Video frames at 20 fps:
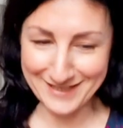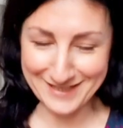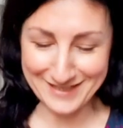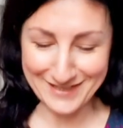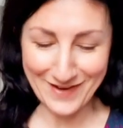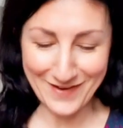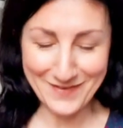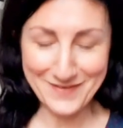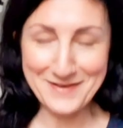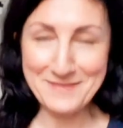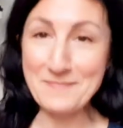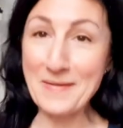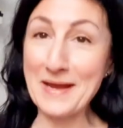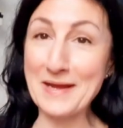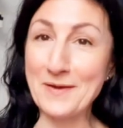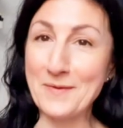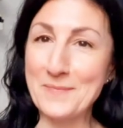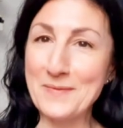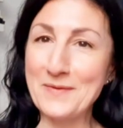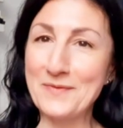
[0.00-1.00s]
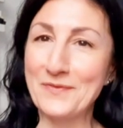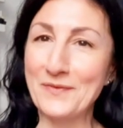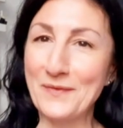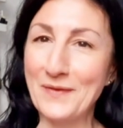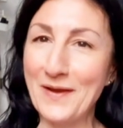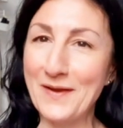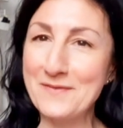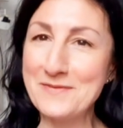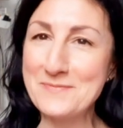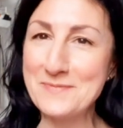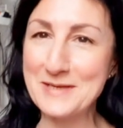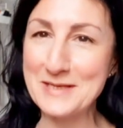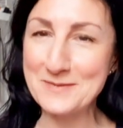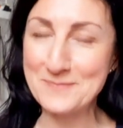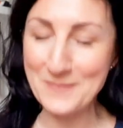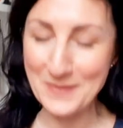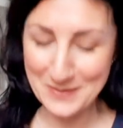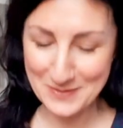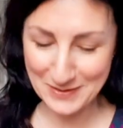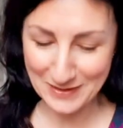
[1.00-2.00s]
So it may not be for everybody's
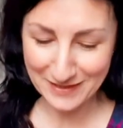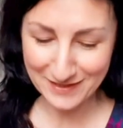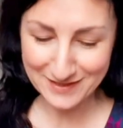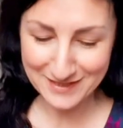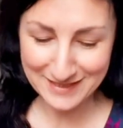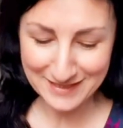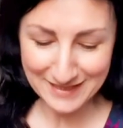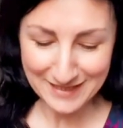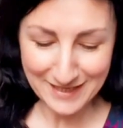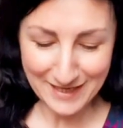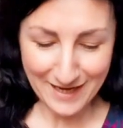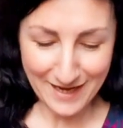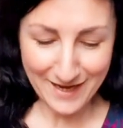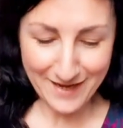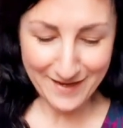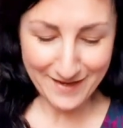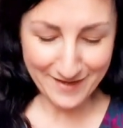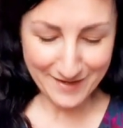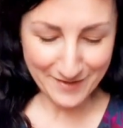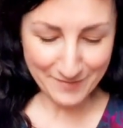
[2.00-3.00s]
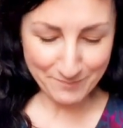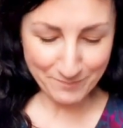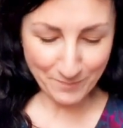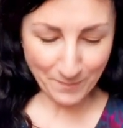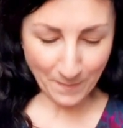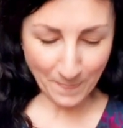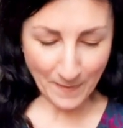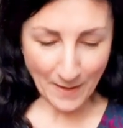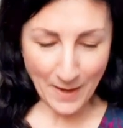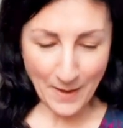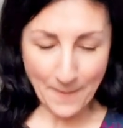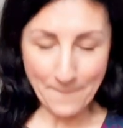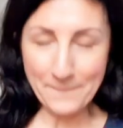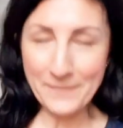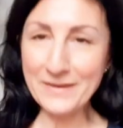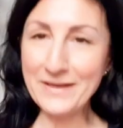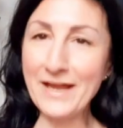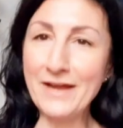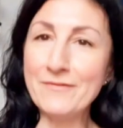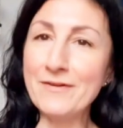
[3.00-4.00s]
budget. Um,
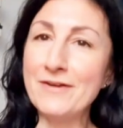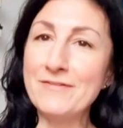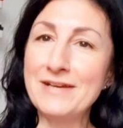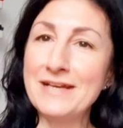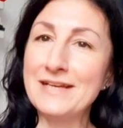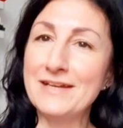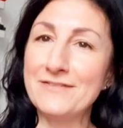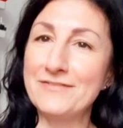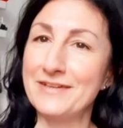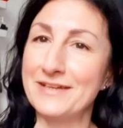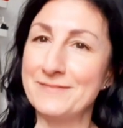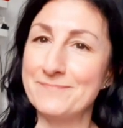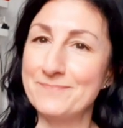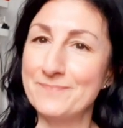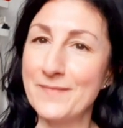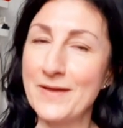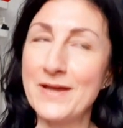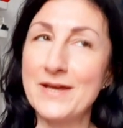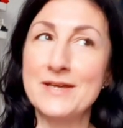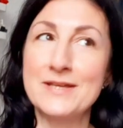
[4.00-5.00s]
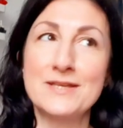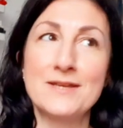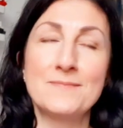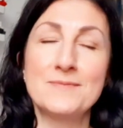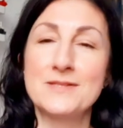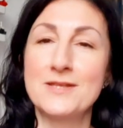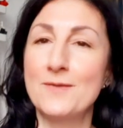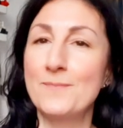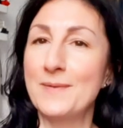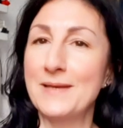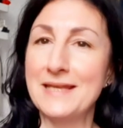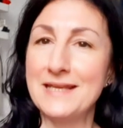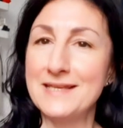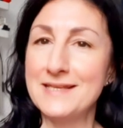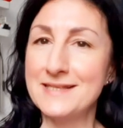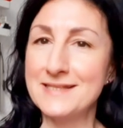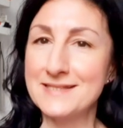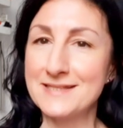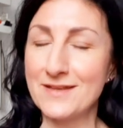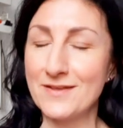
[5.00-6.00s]
but yeah, I really love it. And I'm so
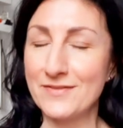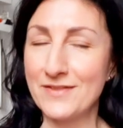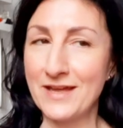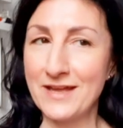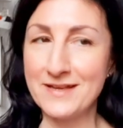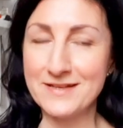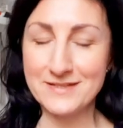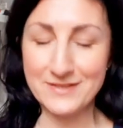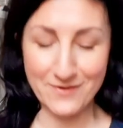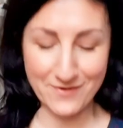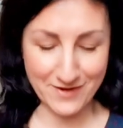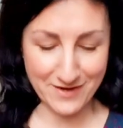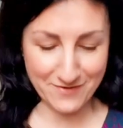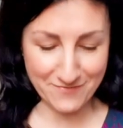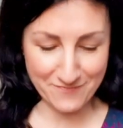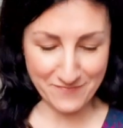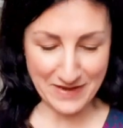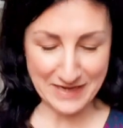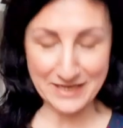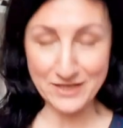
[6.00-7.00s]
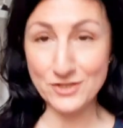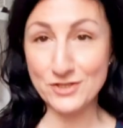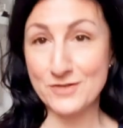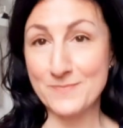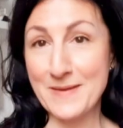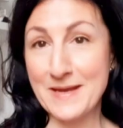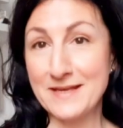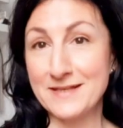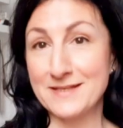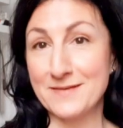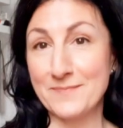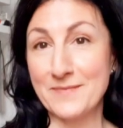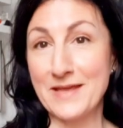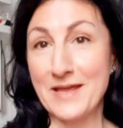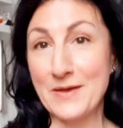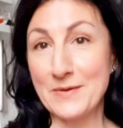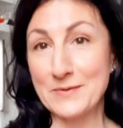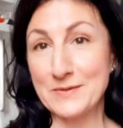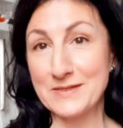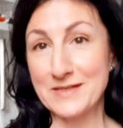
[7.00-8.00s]
pleased that I managed to make something
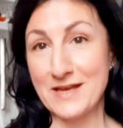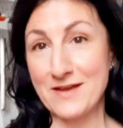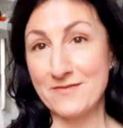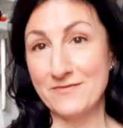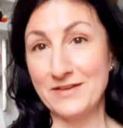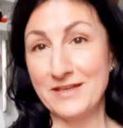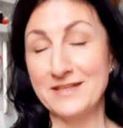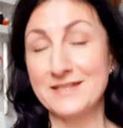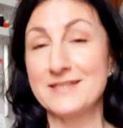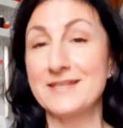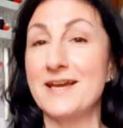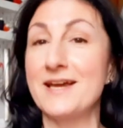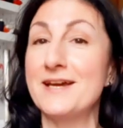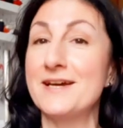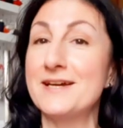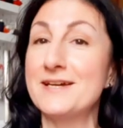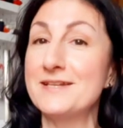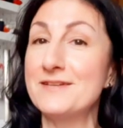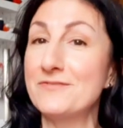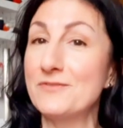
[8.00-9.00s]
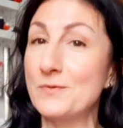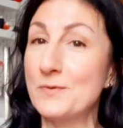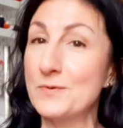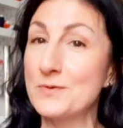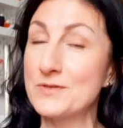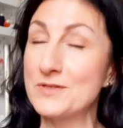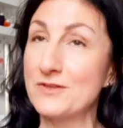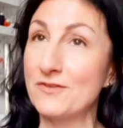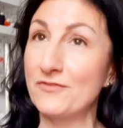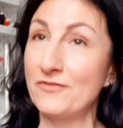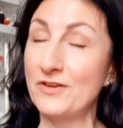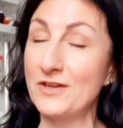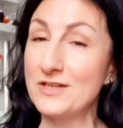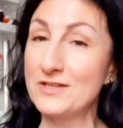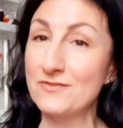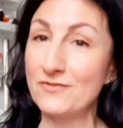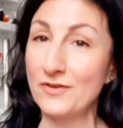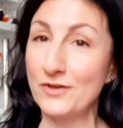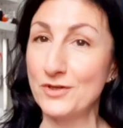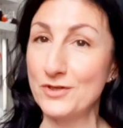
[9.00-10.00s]
else out of it. And of course, the
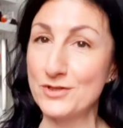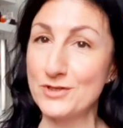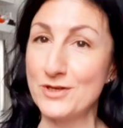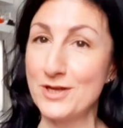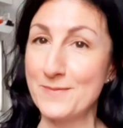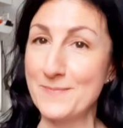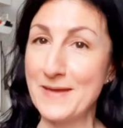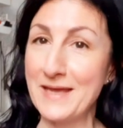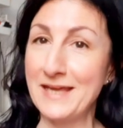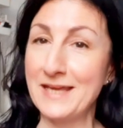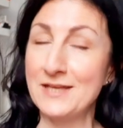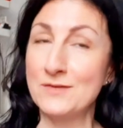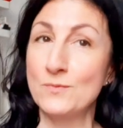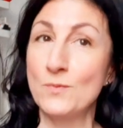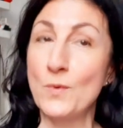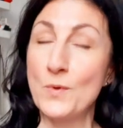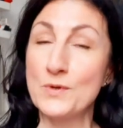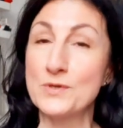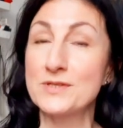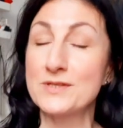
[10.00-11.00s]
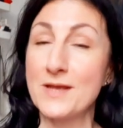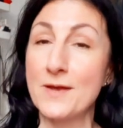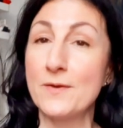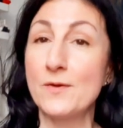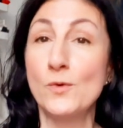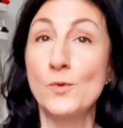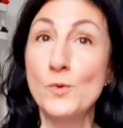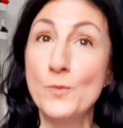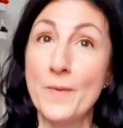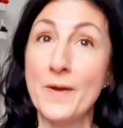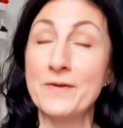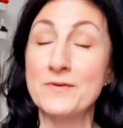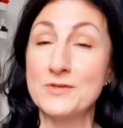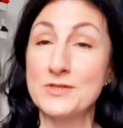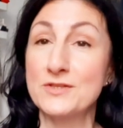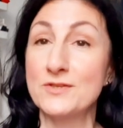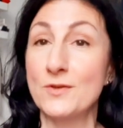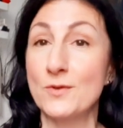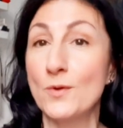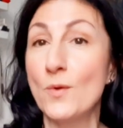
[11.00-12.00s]
first version I made was
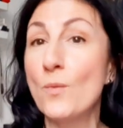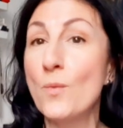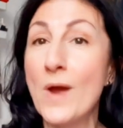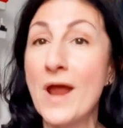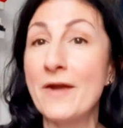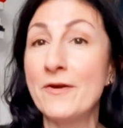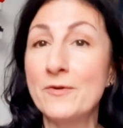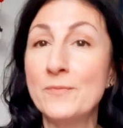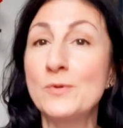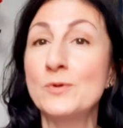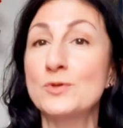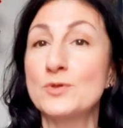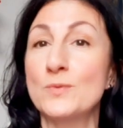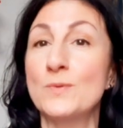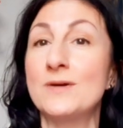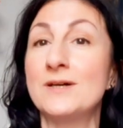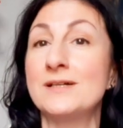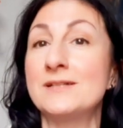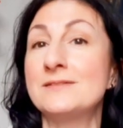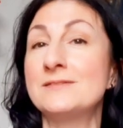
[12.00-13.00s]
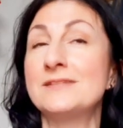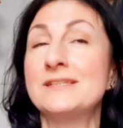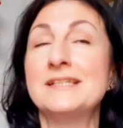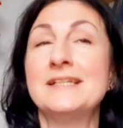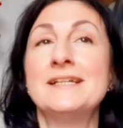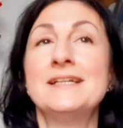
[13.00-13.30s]
almost the wearable toile